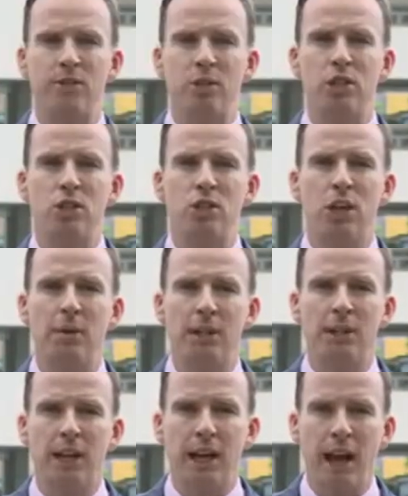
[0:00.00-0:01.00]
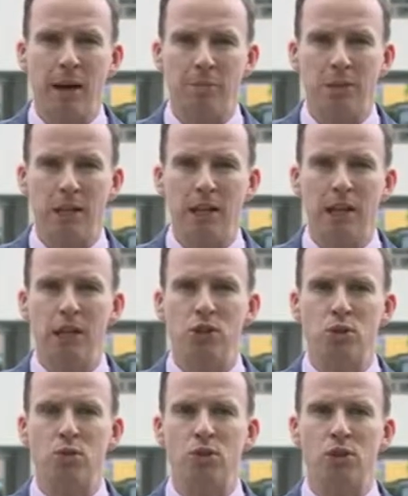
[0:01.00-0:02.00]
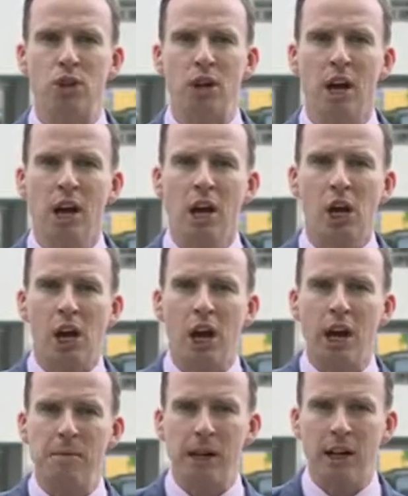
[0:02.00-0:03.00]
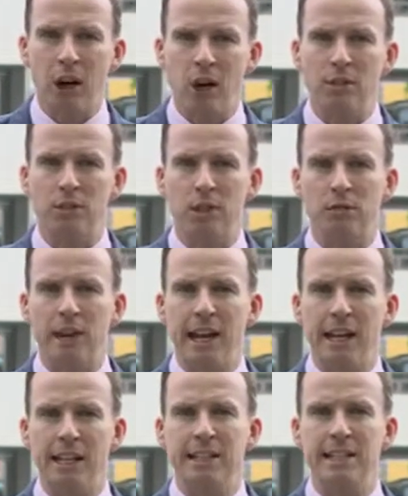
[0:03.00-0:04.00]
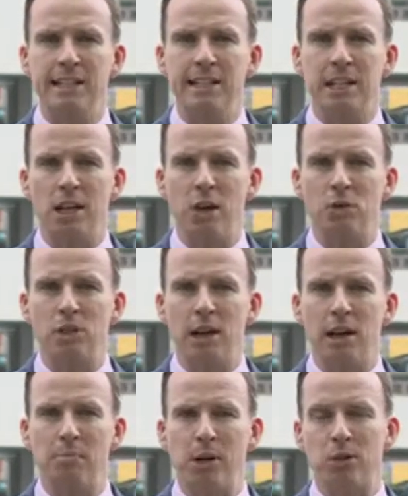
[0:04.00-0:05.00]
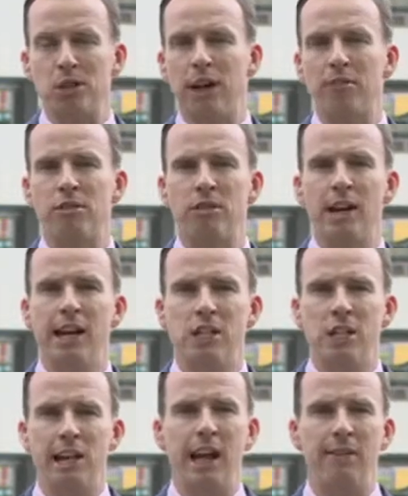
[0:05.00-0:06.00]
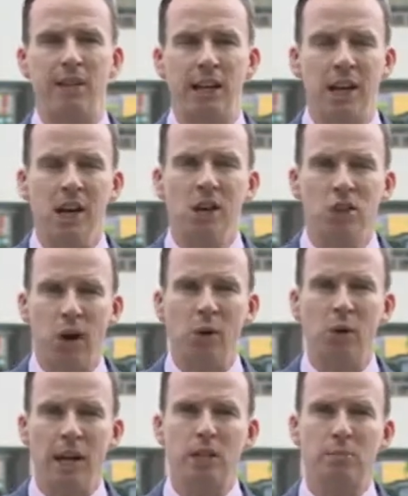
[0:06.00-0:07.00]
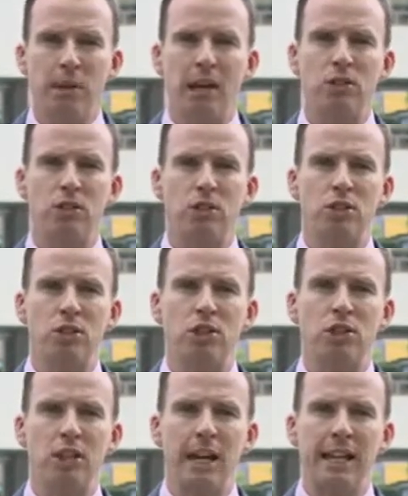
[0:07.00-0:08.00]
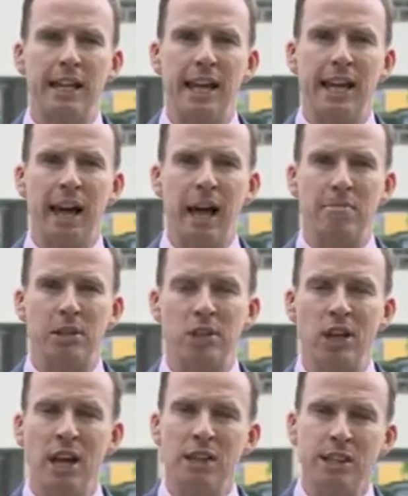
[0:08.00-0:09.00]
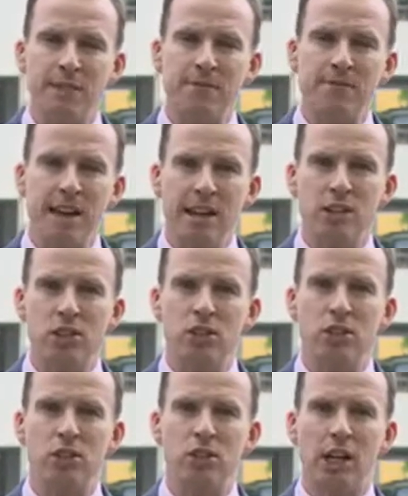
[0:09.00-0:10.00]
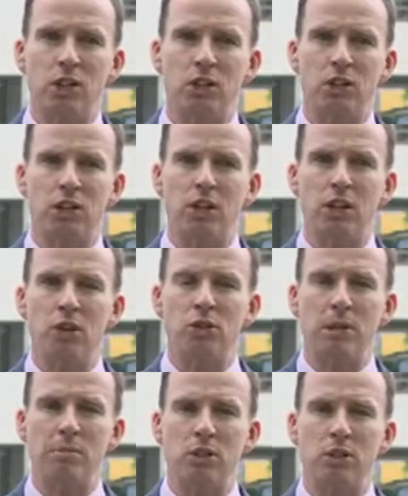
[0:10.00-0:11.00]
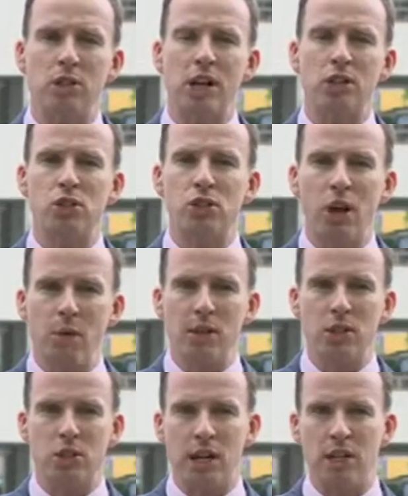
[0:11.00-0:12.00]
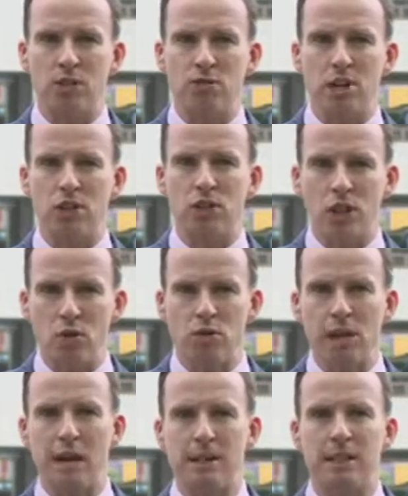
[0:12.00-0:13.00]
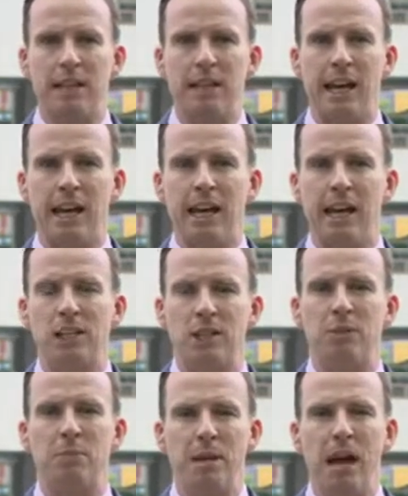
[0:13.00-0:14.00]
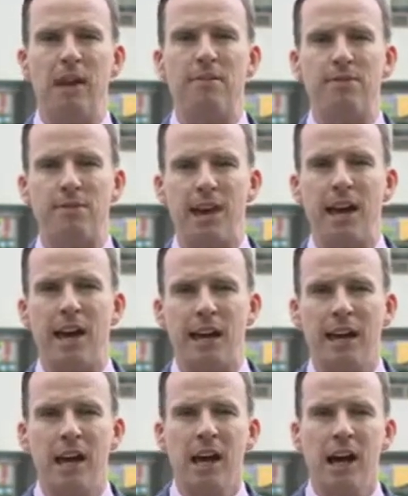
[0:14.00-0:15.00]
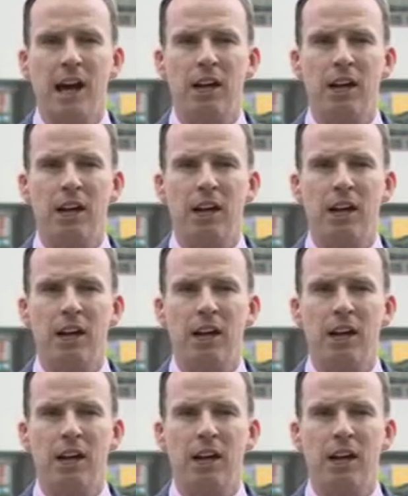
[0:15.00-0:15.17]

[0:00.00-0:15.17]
of that footage showing the captain, Joon-sok, climbing over the railings into the Coast Guard boats after allegedly having told his passengers to stay in their cabins. The defence suggested that those images are so incendiary and so damning to their case it would be unfair